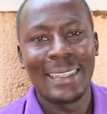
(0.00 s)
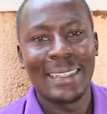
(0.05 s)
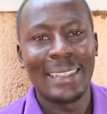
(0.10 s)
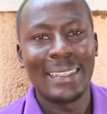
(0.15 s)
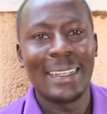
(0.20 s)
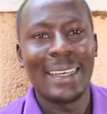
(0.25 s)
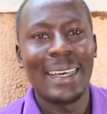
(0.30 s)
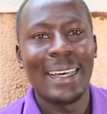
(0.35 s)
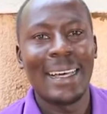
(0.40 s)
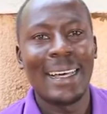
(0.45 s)

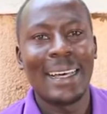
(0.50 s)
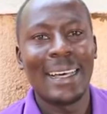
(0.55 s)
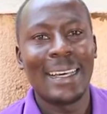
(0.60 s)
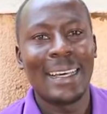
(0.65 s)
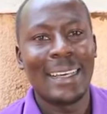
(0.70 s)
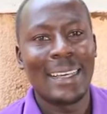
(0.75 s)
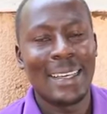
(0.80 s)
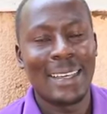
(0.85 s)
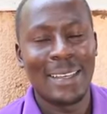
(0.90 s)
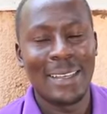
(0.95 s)
and
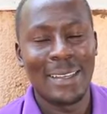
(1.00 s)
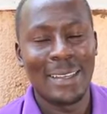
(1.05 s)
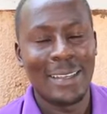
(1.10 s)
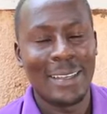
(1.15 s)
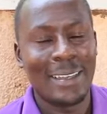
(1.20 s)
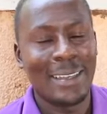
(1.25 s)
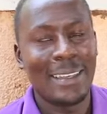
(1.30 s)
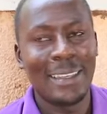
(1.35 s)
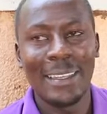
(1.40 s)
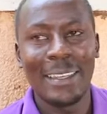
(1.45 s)
I
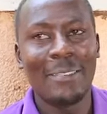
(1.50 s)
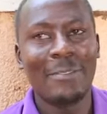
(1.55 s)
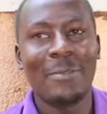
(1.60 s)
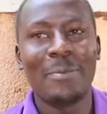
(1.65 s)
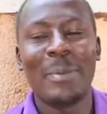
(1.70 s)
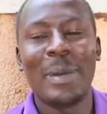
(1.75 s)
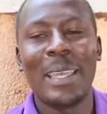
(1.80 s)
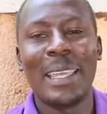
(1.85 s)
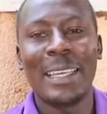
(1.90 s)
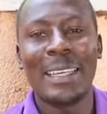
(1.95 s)
love
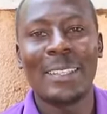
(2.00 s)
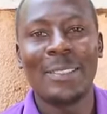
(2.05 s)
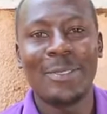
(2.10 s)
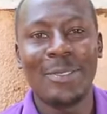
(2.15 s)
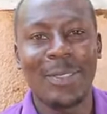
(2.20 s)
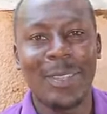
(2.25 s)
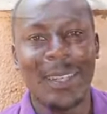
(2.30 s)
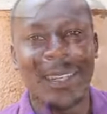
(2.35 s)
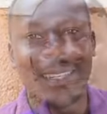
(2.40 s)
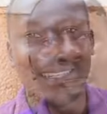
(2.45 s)
my
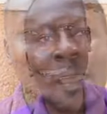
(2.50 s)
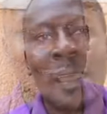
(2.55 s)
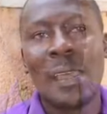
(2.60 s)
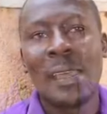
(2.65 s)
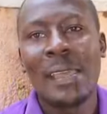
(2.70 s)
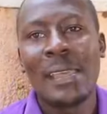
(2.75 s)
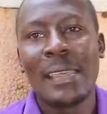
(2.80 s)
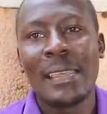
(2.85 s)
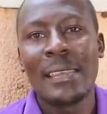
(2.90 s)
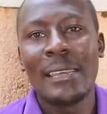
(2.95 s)
country.
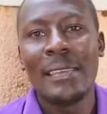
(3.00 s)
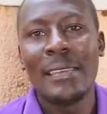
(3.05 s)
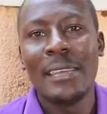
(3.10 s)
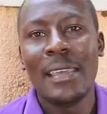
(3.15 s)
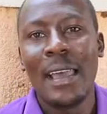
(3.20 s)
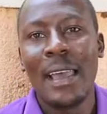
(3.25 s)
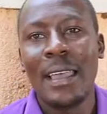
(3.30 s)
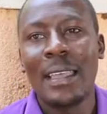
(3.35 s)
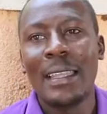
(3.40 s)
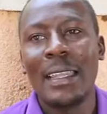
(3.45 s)

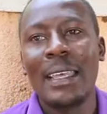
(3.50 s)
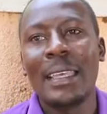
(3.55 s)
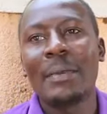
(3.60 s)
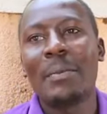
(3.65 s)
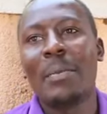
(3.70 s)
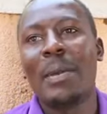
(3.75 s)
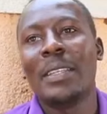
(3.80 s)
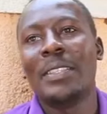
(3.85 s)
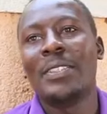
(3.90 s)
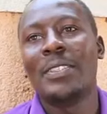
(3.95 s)
Yeah, I
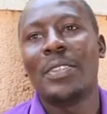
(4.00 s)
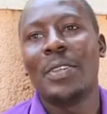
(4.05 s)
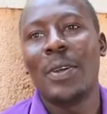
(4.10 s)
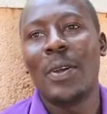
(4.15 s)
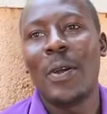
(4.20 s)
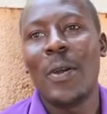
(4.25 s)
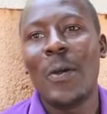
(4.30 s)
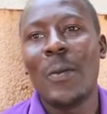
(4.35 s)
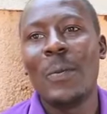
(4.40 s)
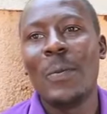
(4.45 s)
like my
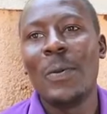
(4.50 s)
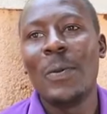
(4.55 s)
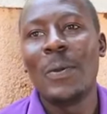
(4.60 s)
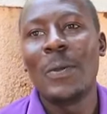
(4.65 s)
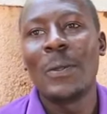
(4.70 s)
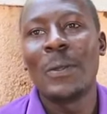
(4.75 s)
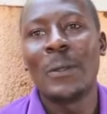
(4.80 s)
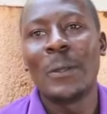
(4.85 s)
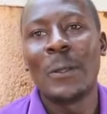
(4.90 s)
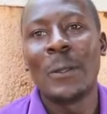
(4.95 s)
job
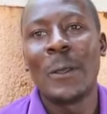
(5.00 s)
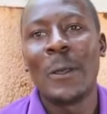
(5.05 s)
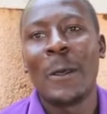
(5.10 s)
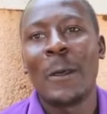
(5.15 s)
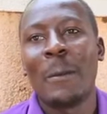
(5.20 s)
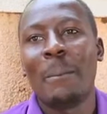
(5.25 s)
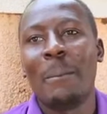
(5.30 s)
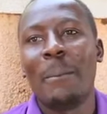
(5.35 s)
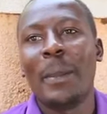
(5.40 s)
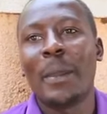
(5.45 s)

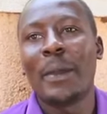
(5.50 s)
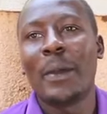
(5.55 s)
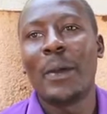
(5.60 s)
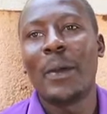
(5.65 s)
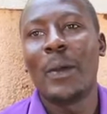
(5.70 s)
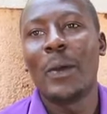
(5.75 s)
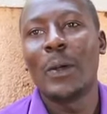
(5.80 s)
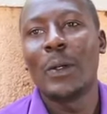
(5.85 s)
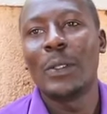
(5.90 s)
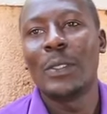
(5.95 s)

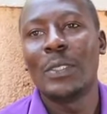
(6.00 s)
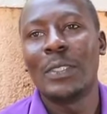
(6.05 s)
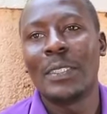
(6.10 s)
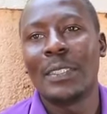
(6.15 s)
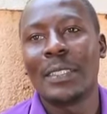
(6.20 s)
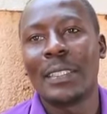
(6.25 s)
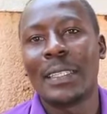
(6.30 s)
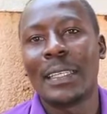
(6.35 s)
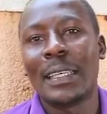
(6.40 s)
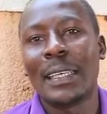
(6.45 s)
because
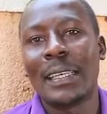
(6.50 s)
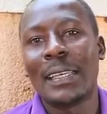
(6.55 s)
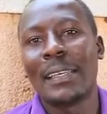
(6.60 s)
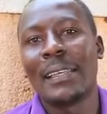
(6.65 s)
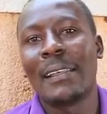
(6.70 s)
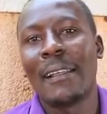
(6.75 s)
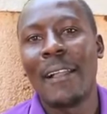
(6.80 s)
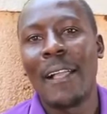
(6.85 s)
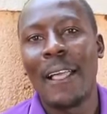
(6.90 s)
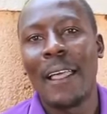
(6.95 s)

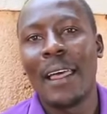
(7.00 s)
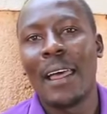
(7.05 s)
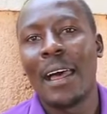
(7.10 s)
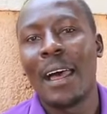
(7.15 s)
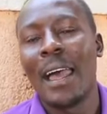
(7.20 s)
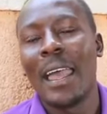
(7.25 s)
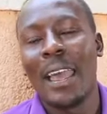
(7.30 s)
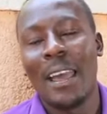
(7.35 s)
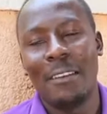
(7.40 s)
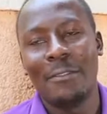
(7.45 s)

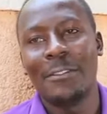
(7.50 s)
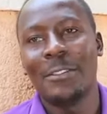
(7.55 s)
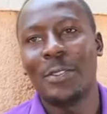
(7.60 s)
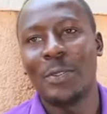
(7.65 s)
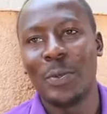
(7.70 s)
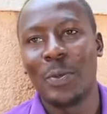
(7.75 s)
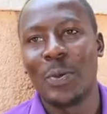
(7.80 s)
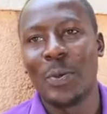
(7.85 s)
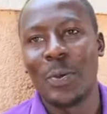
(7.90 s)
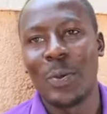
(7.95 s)
I have
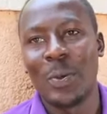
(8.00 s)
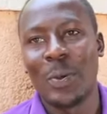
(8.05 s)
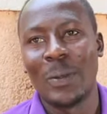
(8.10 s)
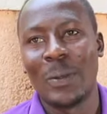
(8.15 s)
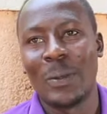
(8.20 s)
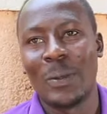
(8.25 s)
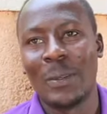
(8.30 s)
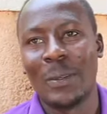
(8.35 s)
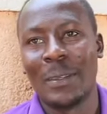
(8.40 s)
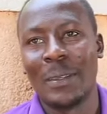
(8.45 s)
to.
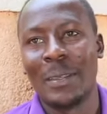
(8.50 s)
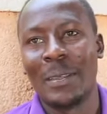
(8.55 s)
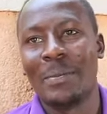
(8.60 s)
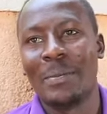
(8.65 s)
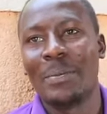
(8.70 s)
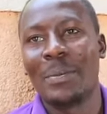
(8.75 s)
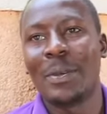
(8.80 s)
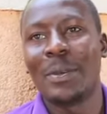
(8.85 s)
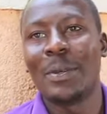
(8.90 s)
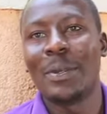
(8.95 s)

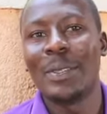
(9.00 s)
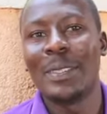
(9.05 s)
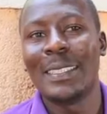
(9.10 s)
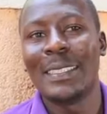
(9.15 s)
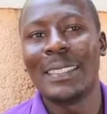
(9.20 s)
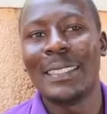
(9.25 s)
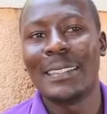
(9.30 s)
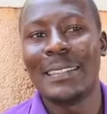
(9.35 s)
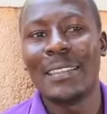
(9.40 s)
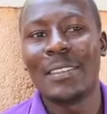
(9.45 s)

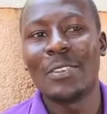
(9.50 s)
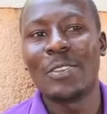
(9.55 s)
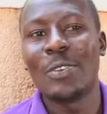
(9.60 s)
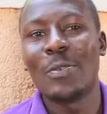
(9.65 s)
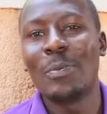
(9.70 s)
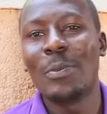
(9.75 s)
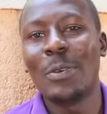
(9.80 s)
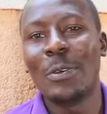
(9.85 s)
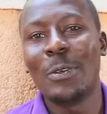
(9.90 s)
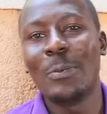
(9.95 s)
Because the
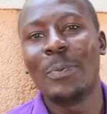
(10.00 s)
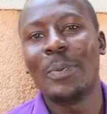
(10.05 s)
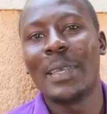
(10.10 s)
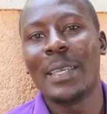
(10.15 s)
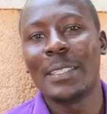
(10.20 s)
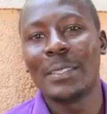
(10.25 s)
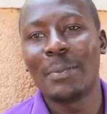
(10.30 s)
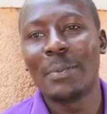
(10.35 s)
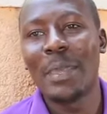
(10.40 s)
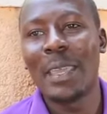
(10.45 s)
job who
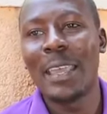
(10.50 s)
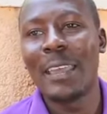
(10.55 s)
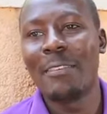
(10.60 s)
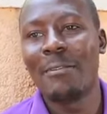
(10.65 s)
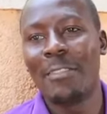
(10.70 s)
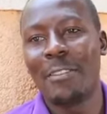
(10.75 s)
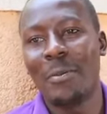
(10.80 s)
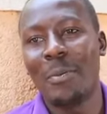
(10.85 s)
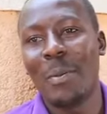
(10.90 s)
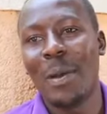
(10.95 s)
pays me every